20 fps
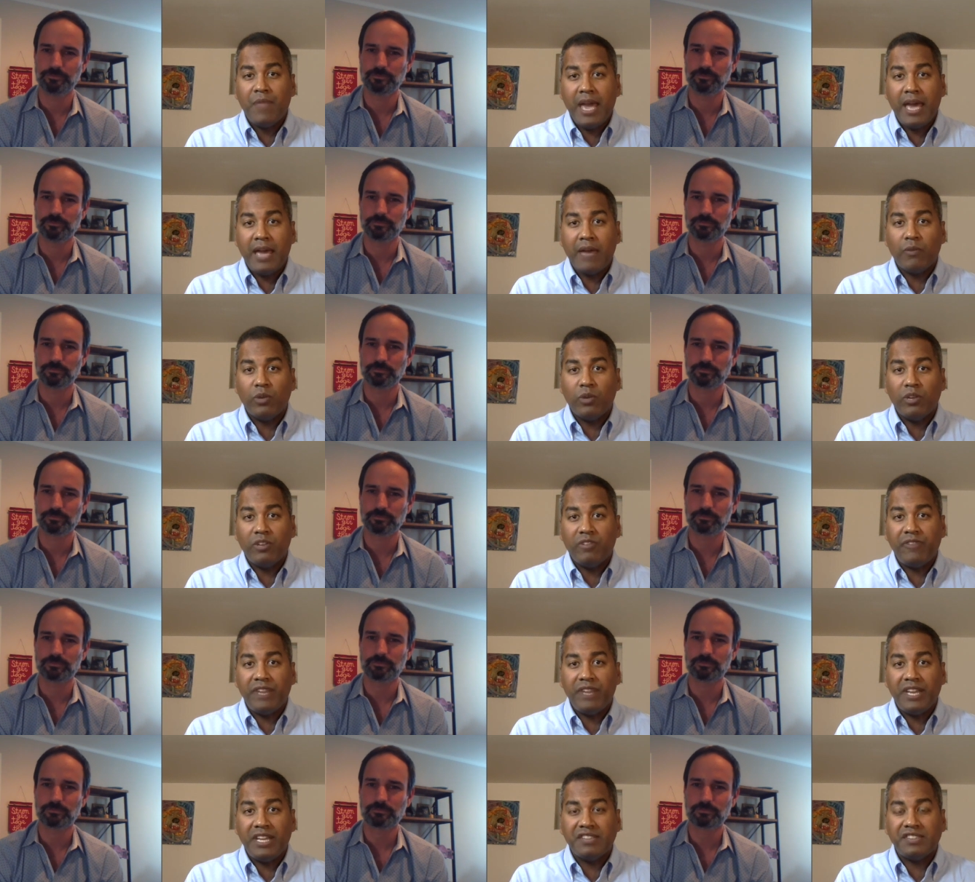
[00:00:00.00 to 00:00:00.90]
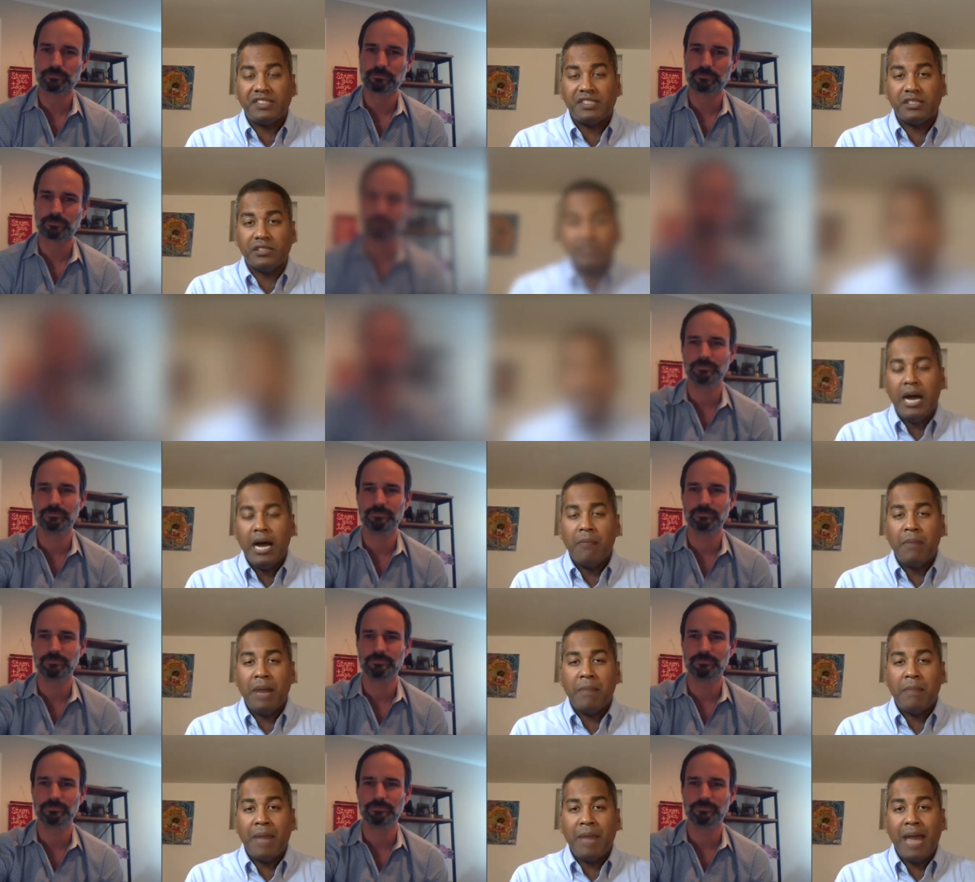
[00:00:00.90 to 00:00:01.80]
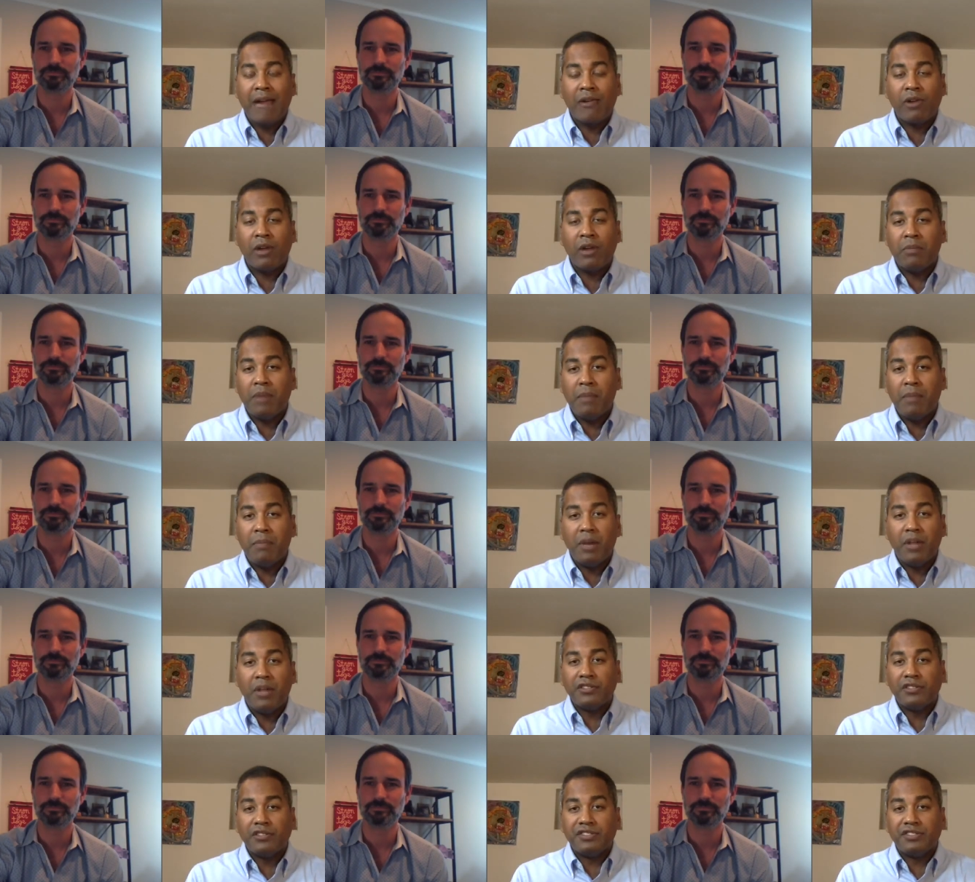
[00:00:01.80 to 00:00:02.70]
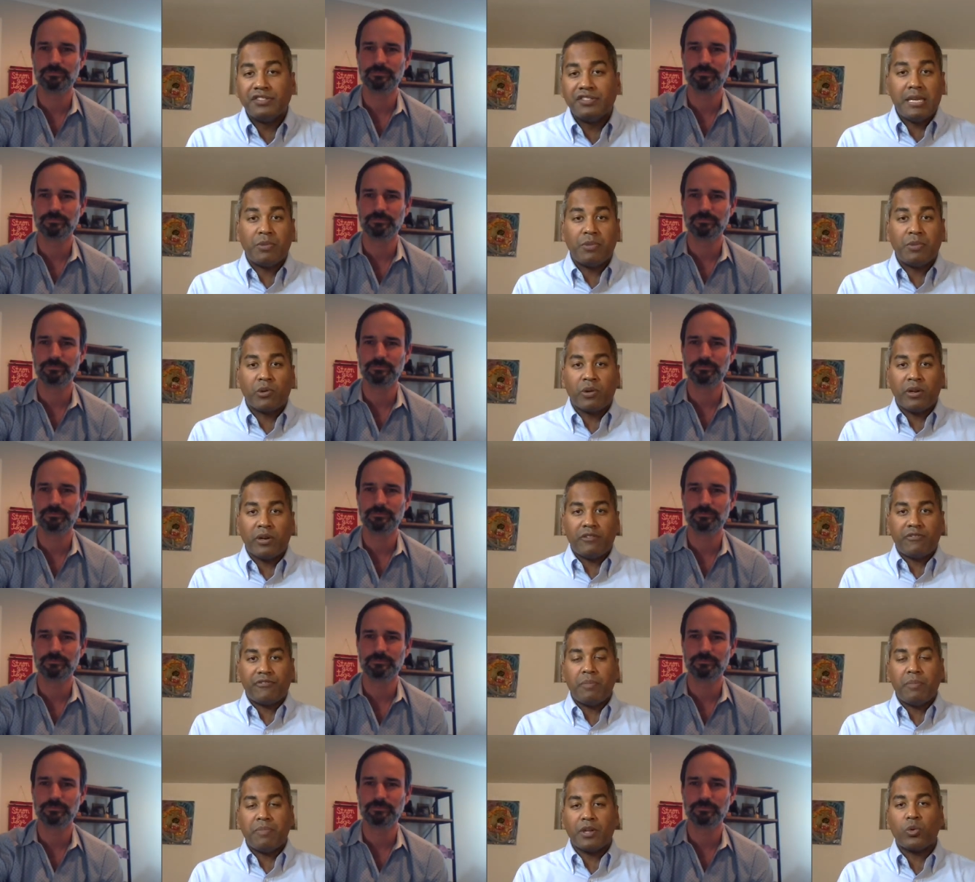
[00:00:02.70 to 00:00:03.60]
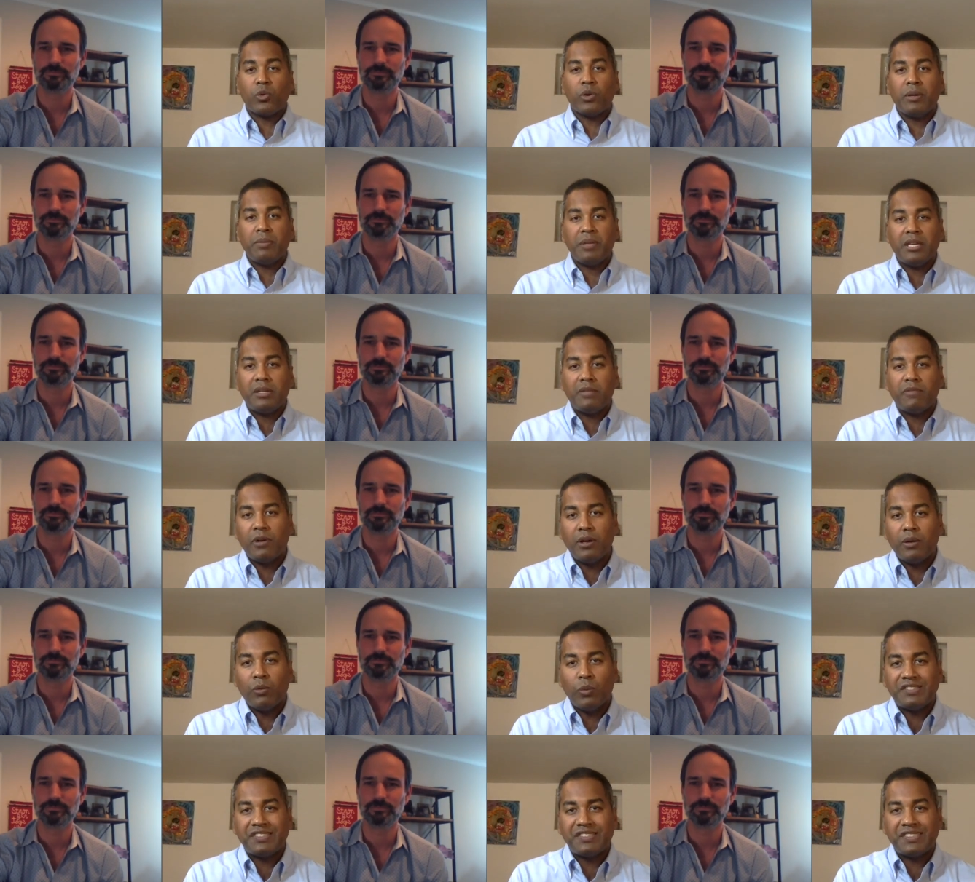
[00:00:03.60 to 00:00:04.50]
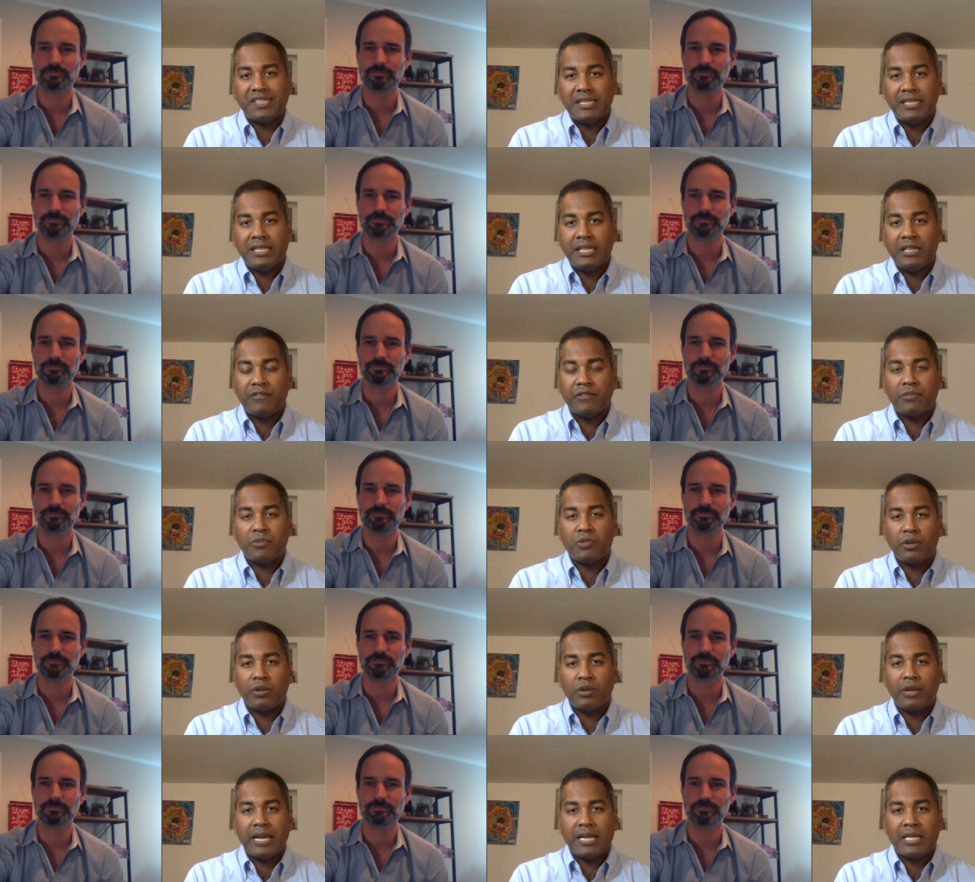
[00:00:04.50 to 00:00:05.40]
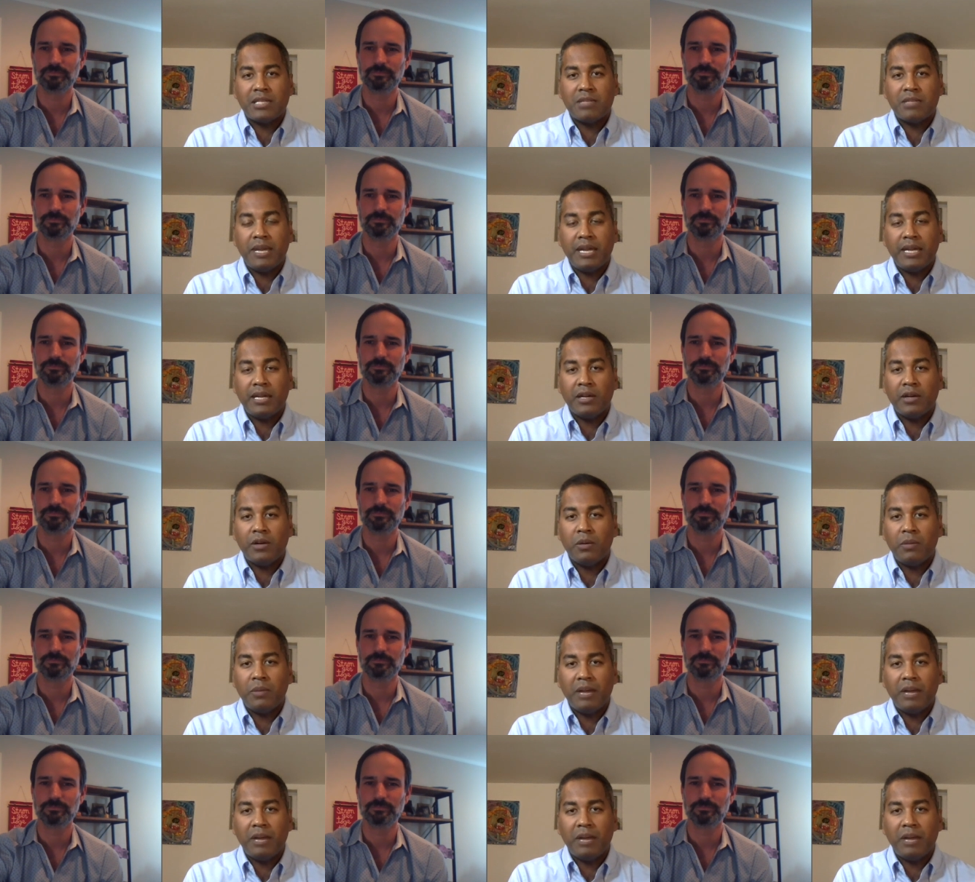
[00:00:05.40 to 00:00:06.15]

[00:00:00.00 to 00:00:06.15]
Speaker 1: that we face here. Uh, my background, my mother's an immigrant from the Caribbean, West Indian from Trinidad and Tobago.